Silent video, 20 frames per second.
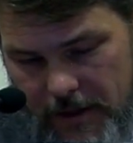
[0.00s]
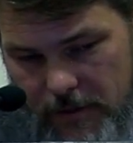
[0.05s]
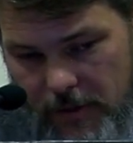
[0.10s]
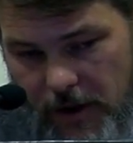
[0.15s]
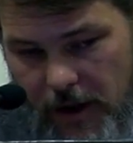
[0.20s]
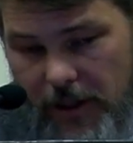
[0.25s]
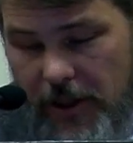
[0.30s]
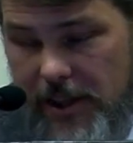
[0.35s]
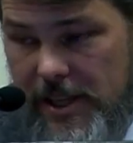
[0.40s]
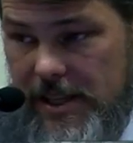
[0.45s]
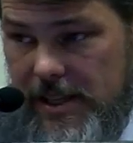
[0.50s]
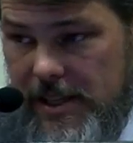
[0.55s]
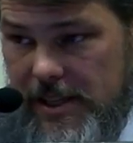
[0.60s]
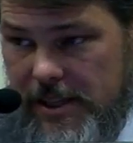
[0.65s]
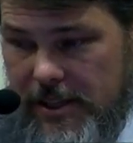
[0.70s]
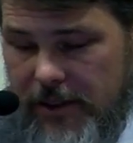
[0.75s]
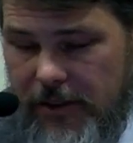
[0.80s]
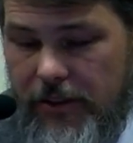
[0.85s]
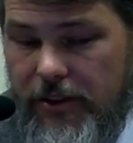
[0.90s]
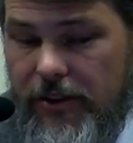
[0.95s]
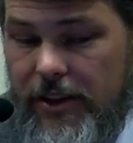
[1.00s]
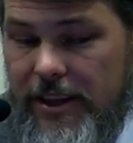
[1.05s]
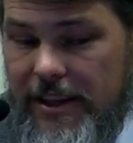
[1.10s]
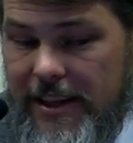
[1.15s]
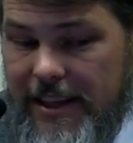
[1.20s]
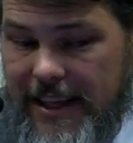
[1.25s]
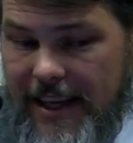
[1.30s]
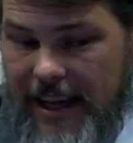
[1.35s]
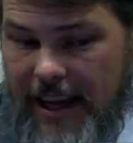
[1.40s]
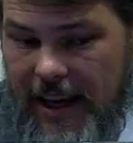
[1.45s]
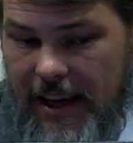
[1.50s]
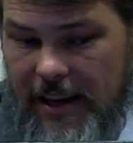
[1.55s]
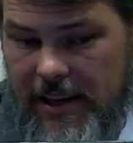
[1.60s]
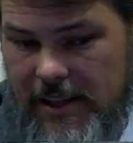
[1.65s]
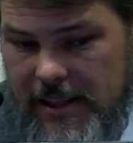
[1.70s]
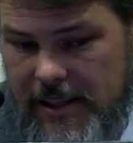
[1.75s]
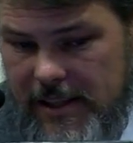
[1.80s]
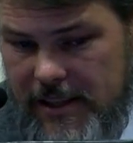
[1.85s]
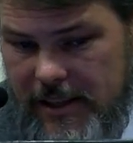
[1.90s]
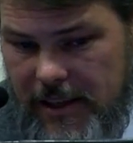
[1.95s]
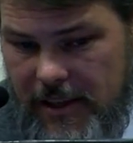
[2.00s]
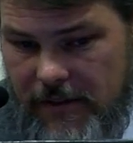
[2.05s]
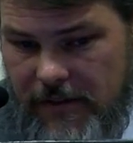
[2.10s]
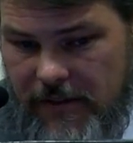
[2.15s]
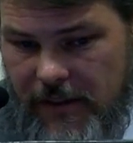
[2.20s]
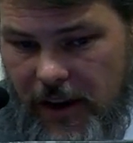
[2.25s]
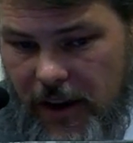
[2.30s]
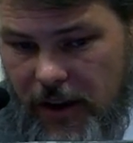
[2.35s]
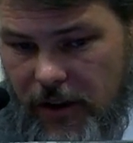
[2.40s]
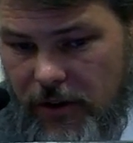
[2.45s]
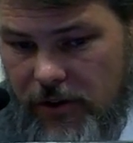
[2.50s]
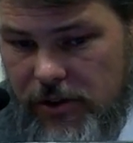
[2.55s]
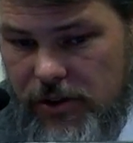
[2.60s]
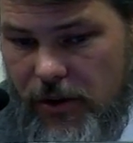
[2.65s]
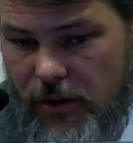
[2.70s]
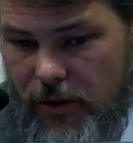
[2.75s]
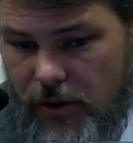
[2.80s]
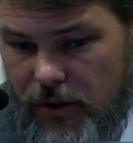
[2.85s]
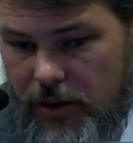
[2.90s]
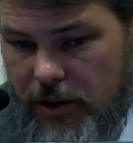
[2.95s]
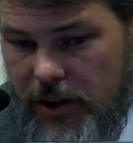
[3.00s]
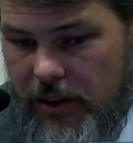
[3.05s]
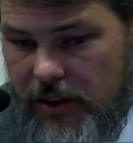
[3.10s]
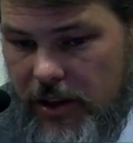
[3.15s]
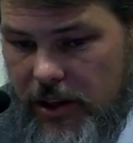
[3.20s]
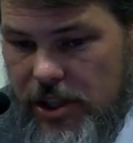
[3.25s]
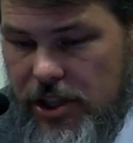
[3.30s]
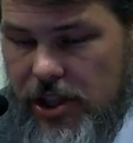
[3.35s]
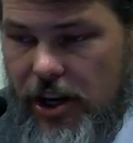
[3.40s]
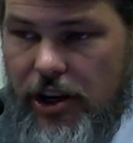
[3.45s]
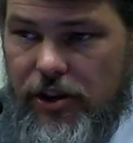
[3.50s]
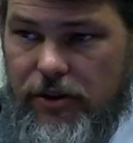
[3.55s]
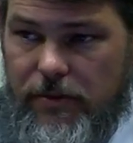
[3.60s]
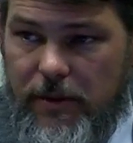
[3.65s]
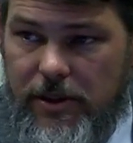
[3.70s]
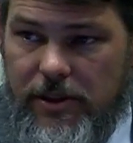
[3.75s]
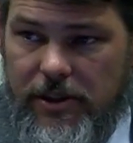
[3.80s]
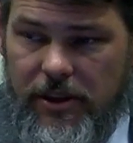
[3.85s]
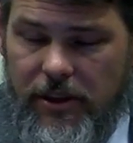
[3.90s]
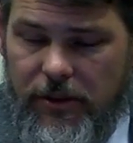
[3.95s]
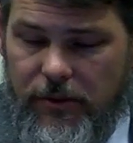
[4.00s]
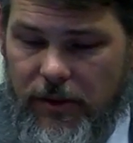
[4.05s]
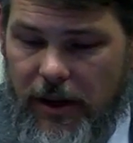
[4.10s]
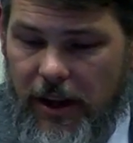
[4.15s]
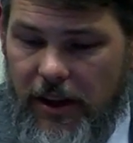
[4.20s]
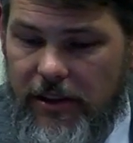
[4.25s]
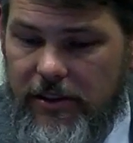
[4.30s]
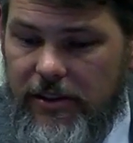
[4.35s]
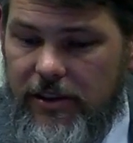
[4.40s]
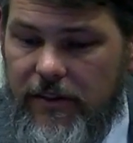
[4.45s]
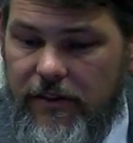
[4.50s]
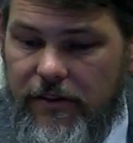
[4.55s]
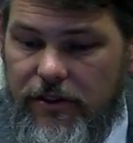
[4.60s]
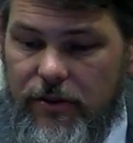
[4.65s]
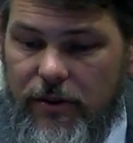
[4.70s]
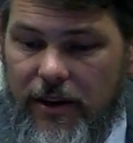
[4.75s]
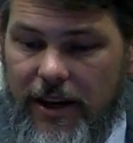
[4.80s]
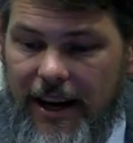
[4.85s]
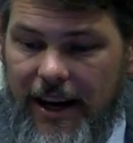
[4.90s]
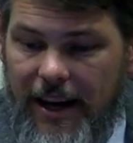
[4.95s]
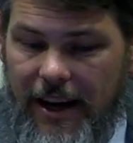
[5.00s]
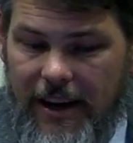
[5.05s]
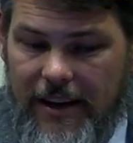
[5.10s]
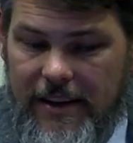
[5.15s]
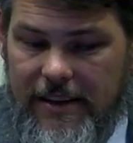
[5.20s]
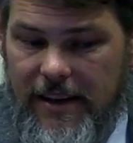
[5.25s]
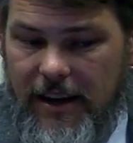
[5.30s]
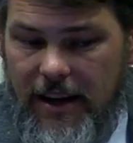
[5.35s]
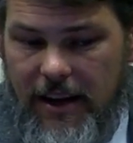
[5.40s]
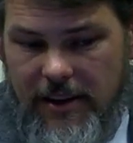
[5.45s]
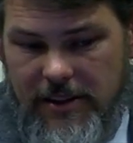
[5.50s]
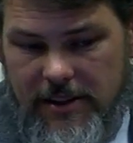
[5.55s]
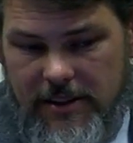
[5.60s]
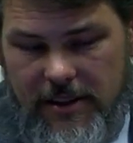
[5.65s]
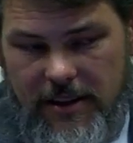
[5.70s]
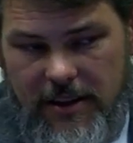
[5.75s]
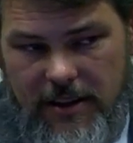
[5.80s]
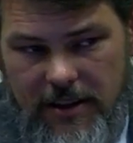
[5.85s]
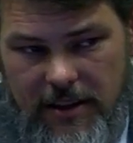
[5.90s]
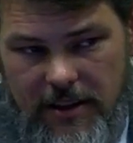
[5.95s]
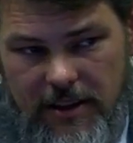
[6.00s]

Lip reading: While this is certainly the case, it follows only that judgments are relative to a context,